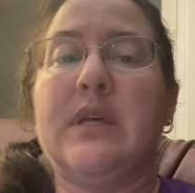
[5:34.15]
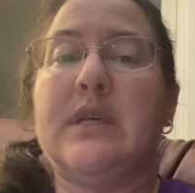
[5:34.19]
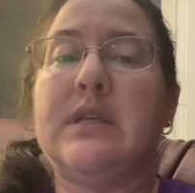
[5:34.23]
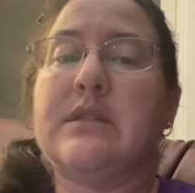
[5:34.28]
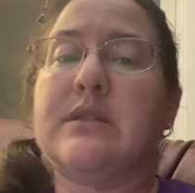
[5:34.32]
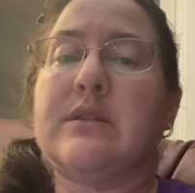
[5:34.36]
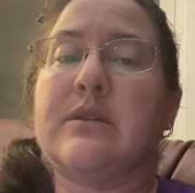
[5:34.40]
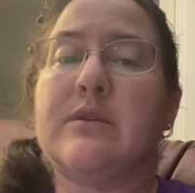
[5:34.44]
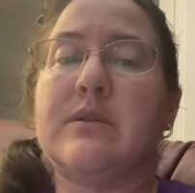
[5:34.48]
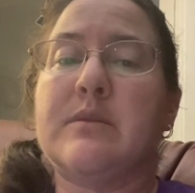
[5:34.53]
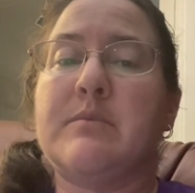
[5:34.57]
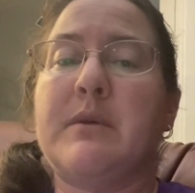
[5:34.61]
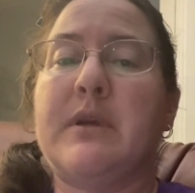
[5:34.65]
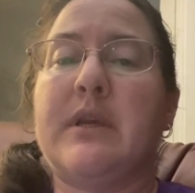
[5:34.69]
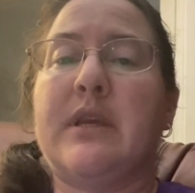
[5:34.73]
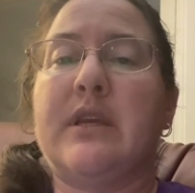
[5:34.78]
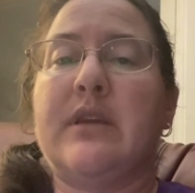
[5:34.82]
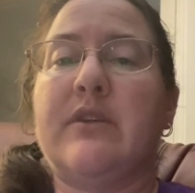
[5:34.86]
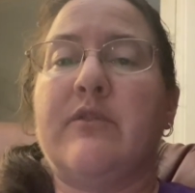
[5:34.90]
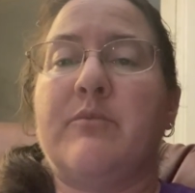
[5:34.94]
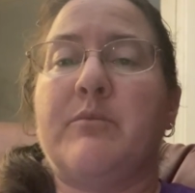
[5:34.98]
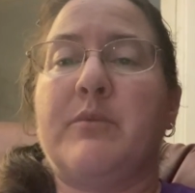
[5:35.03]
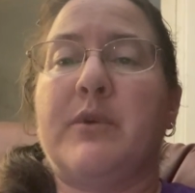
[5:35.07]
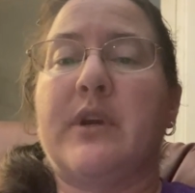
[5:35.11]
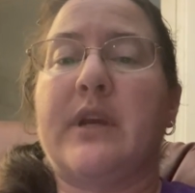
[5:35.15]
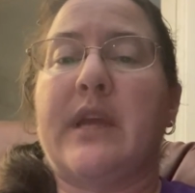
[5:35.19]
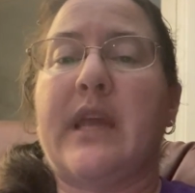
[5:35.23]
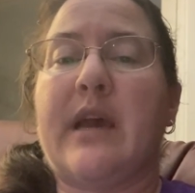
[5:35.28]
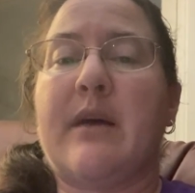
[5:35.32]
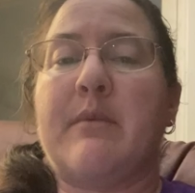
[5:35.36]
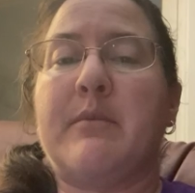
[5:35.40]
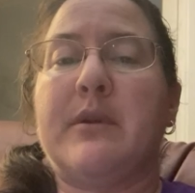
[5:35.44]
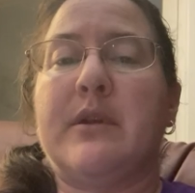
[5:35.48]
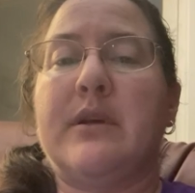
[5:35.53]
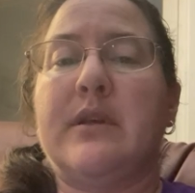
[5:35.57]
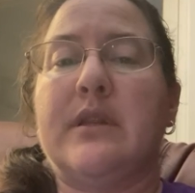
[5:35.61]
So speaking of per
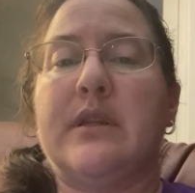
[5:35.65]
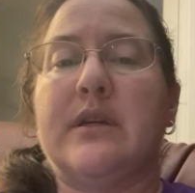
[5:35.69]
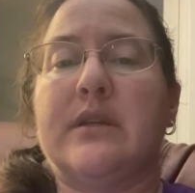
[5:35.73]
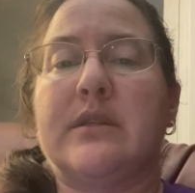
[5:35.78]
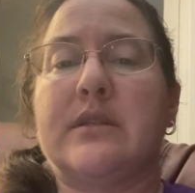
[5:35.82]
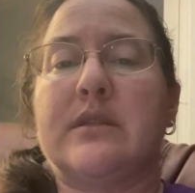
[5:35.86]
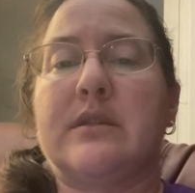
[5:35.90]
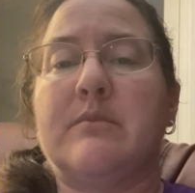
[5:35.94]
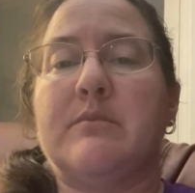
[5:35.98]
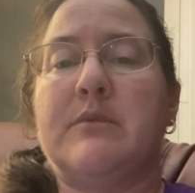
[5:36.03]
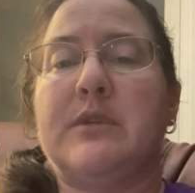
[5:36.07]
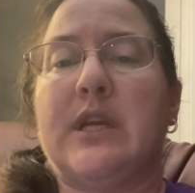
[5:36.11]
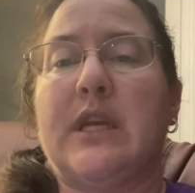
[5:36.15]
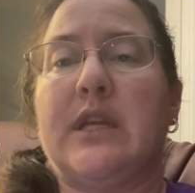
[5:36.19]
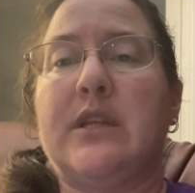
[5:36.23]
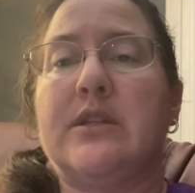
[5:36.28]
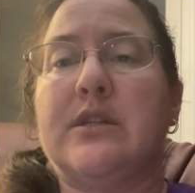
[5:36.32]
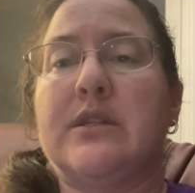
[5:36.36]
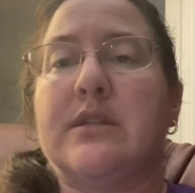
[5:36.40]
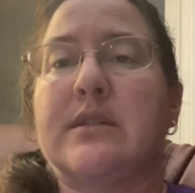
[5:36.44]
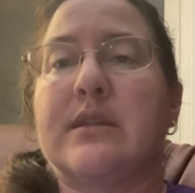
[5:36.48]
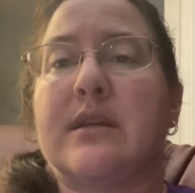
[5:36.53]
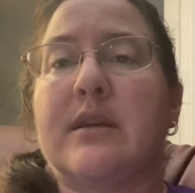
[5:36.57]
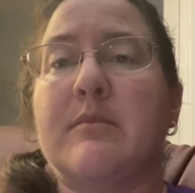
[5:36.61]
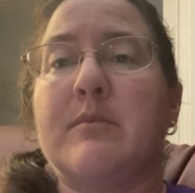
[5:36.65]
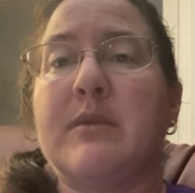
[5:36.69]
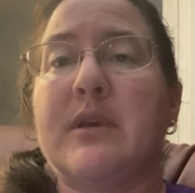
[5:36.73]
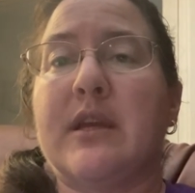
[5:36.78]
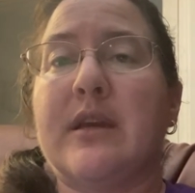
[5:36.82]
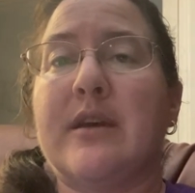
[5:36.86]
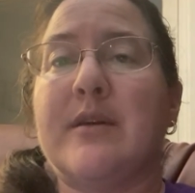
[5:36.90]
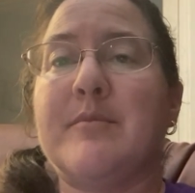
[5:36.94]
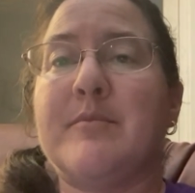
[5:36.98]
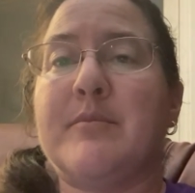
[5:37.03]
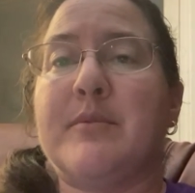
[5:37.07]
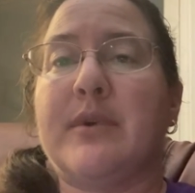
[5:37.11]
capita, there's some changes coming
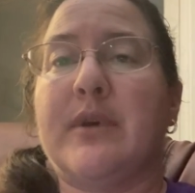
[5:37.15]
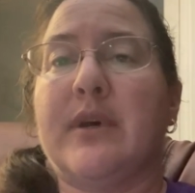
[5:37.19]
up,